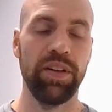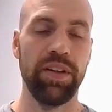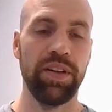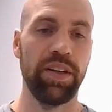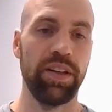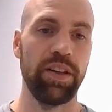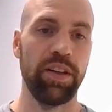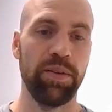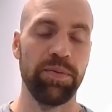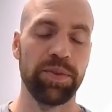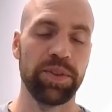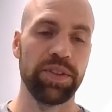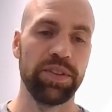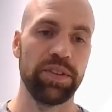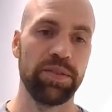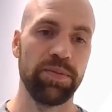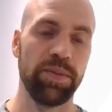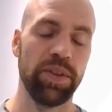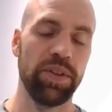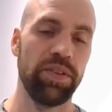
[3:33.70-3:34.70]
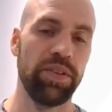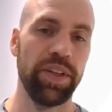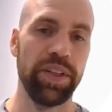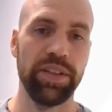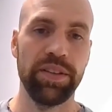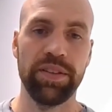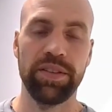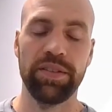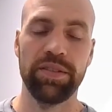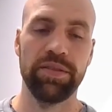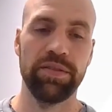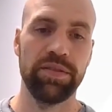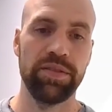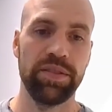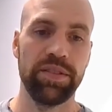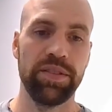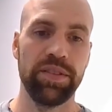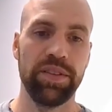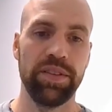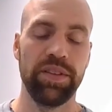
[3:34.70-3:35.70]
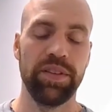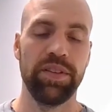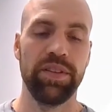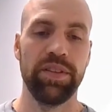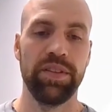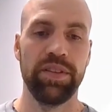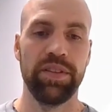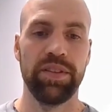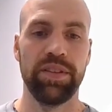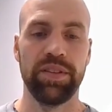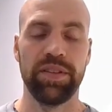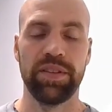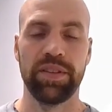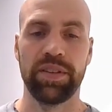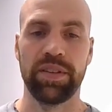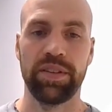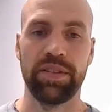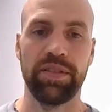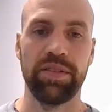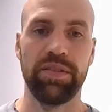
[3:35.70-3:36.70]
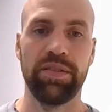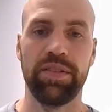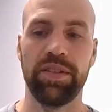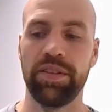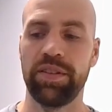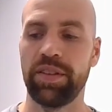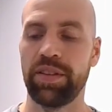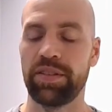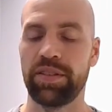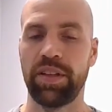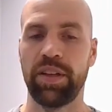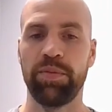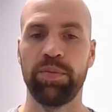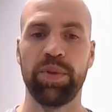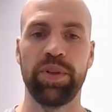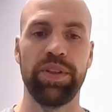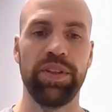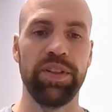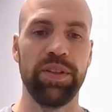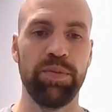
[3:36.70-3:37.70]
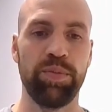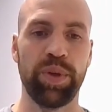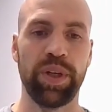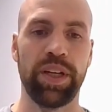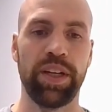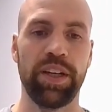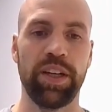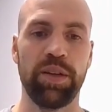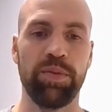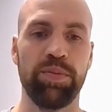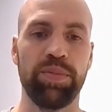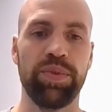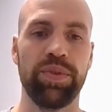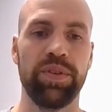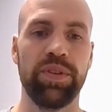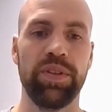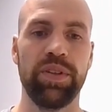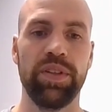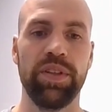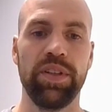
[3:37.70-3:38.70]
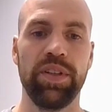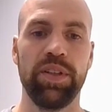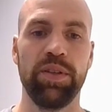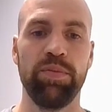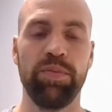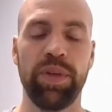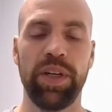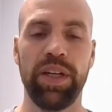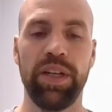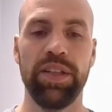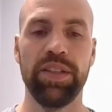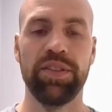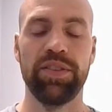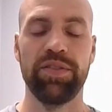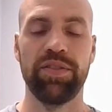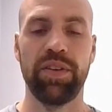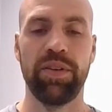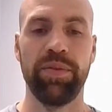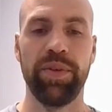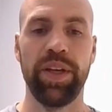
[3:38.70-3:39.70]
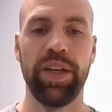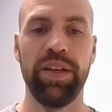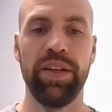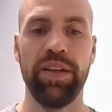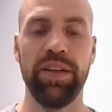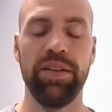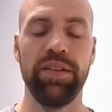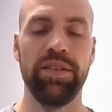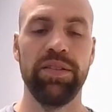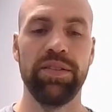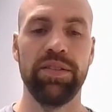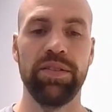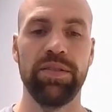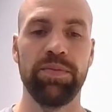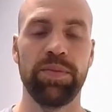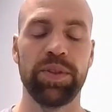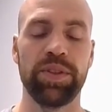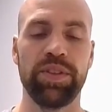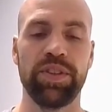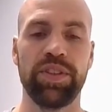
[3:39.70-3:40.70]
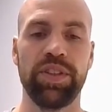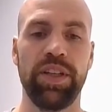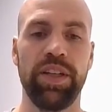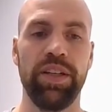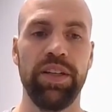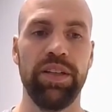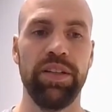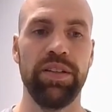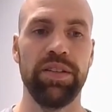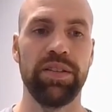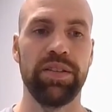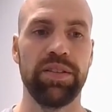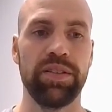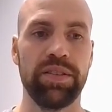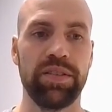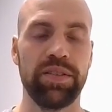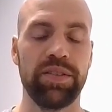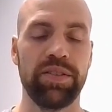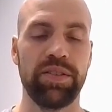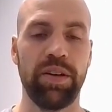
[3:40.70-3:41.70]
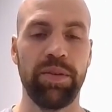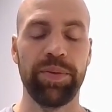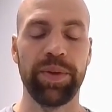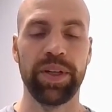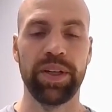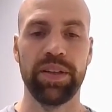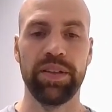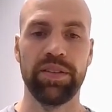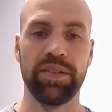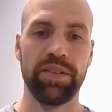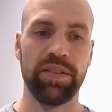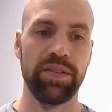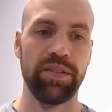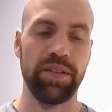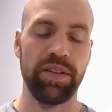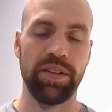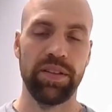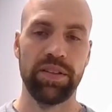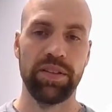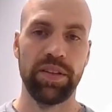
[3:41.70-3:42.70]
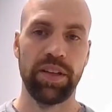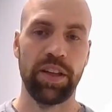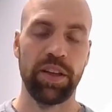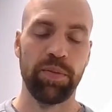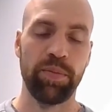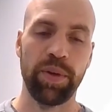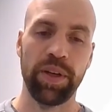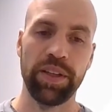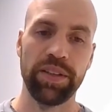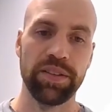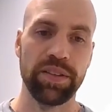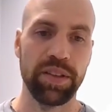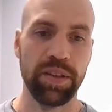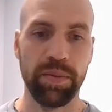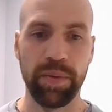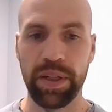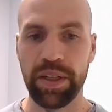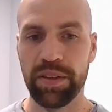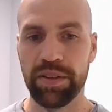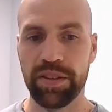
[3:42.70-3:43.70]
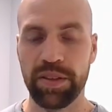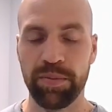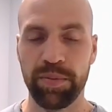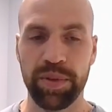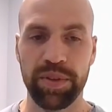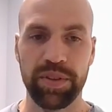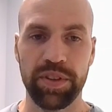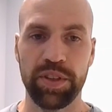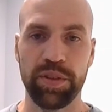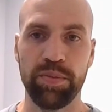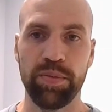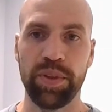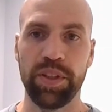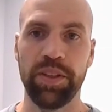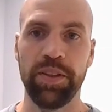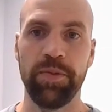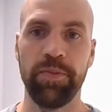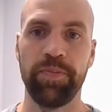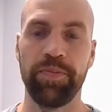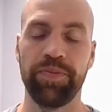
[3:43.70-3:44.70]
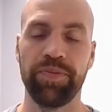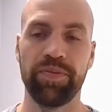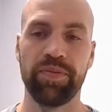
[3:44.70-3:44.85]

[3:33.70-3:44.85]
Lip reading: Another option is monorails, like this example here, picking up pallets from A, position A, and dropping it at another place in the warehouse at position B.